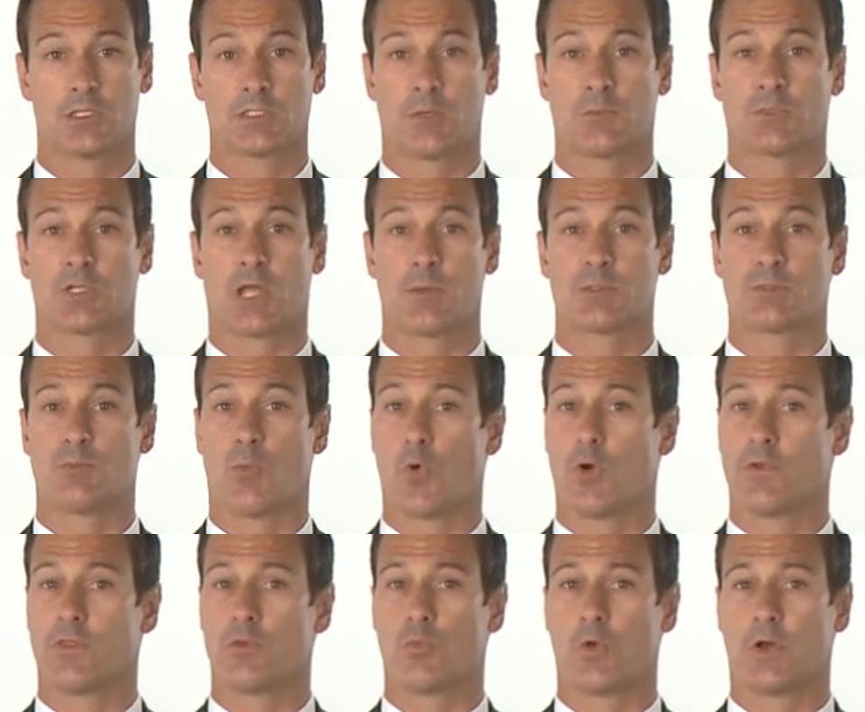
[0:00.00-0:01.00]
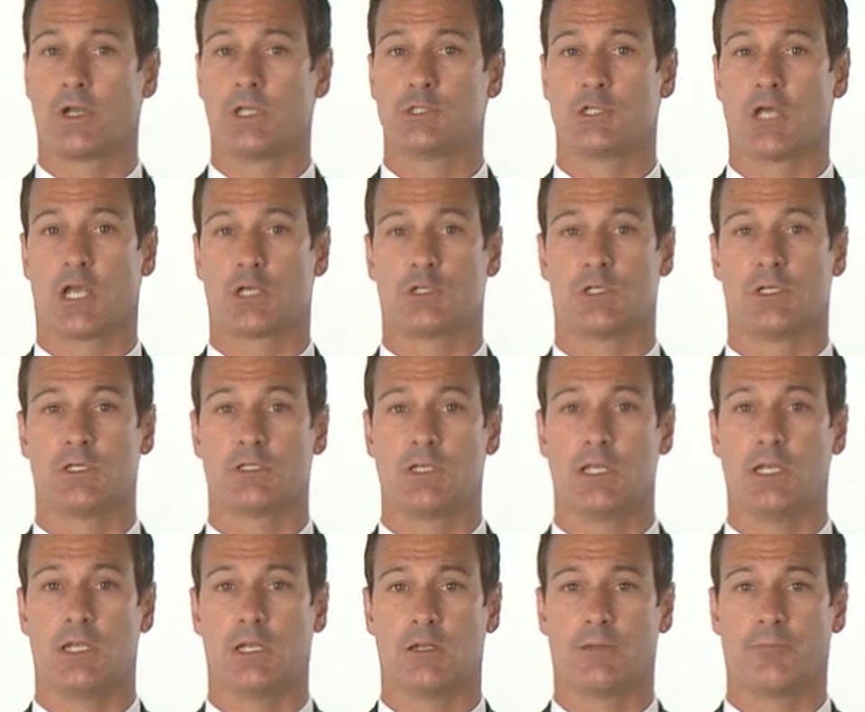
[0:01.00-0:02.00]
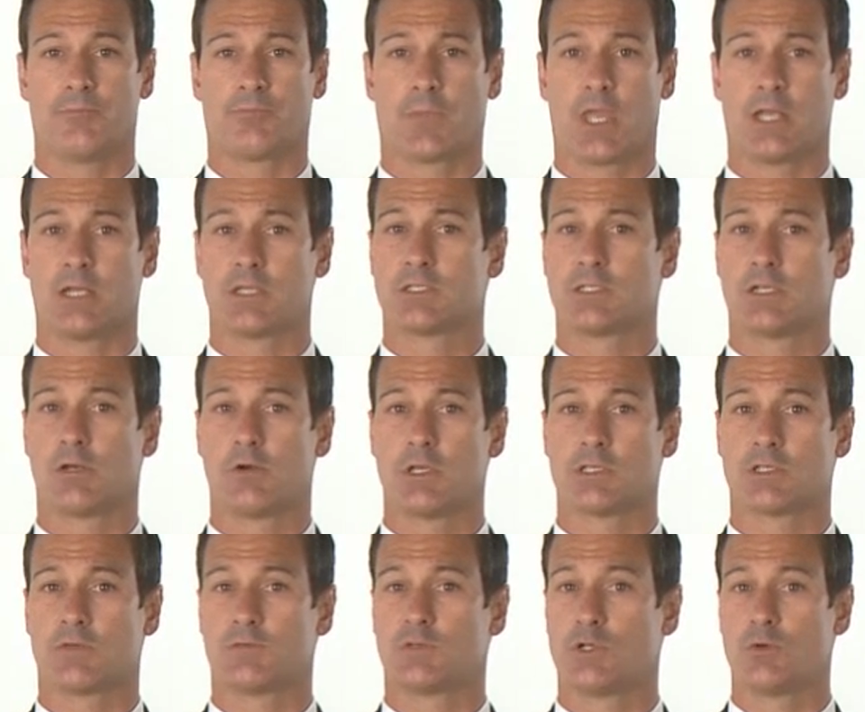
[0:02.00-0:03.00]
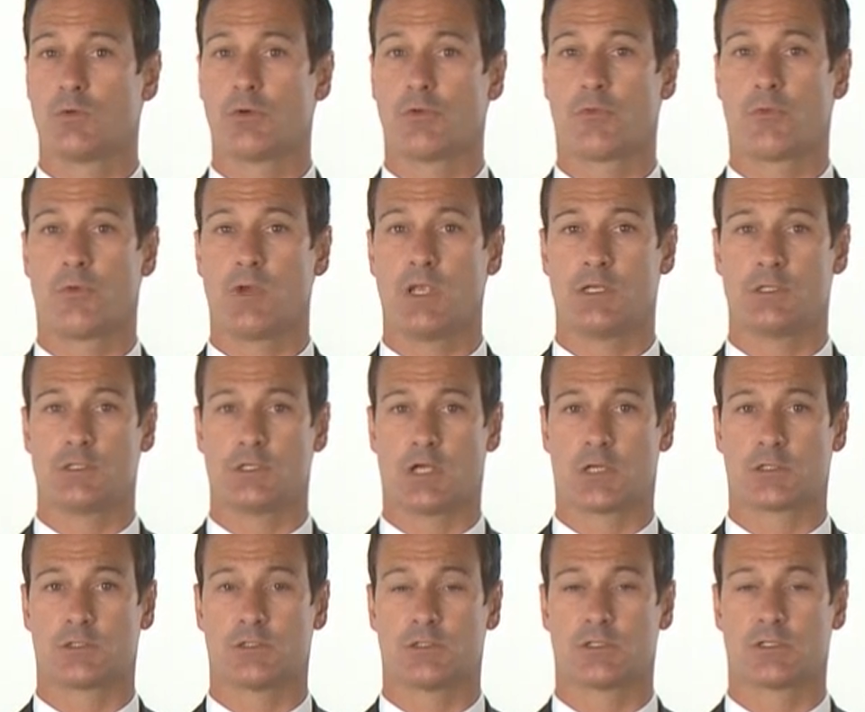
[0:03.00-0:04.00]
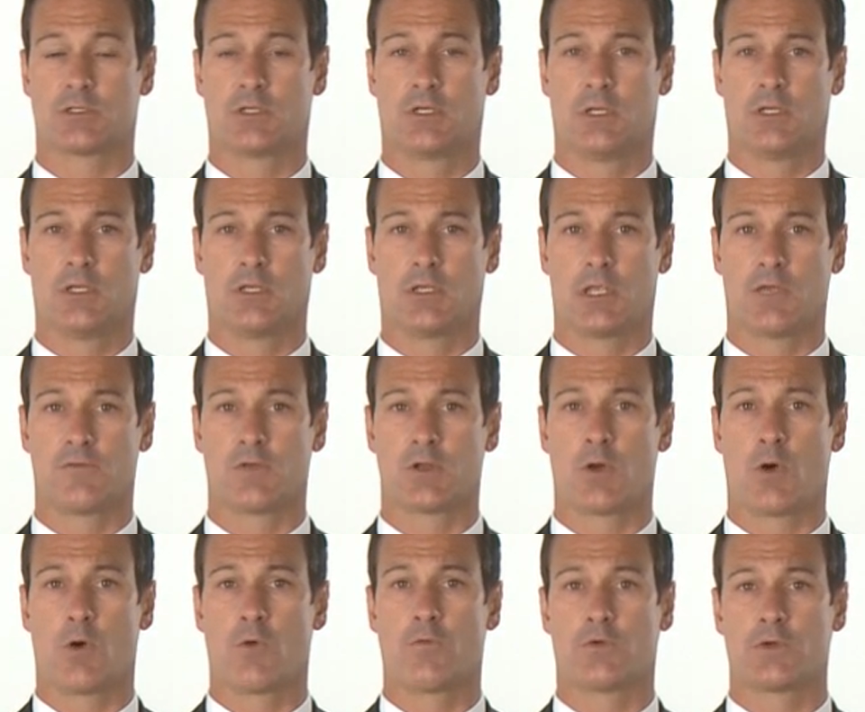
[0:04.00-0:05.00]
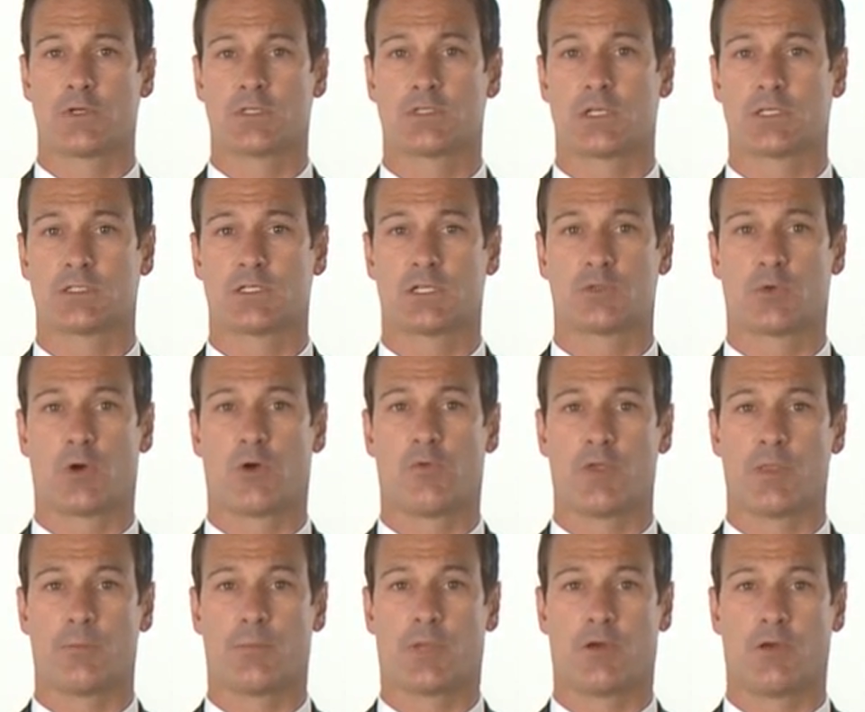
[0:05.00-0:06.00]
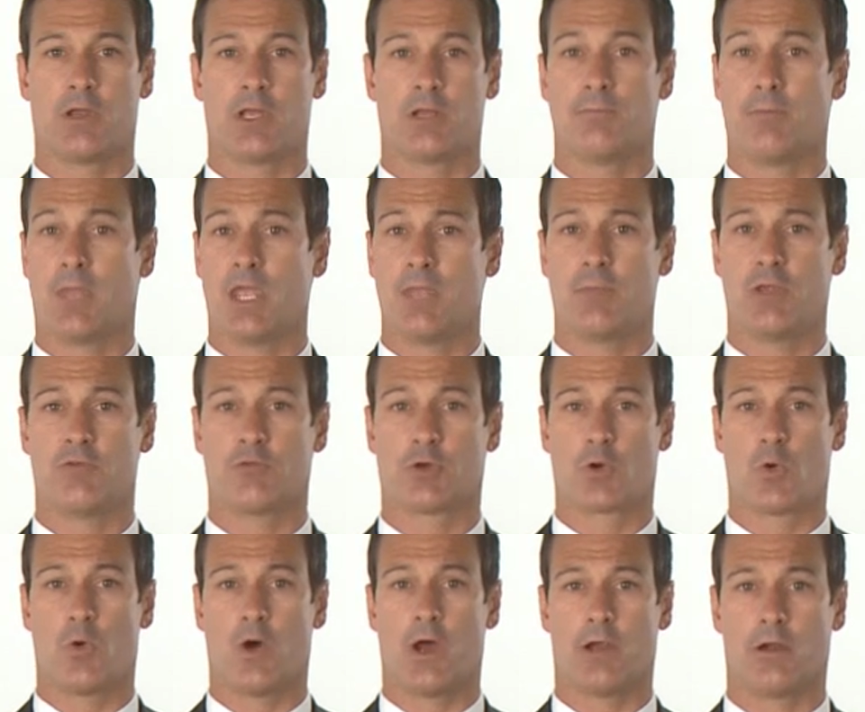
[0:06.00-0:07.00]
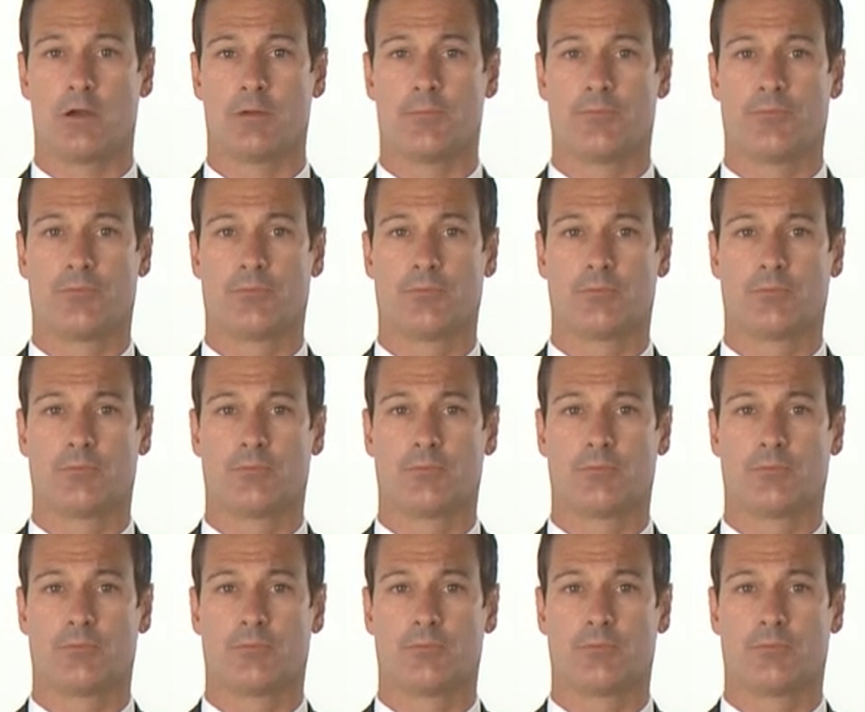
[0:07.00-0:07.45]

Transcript: Sometimes more than one injection is needed, and a series of two or three injections given over a six to twelve week period may be required.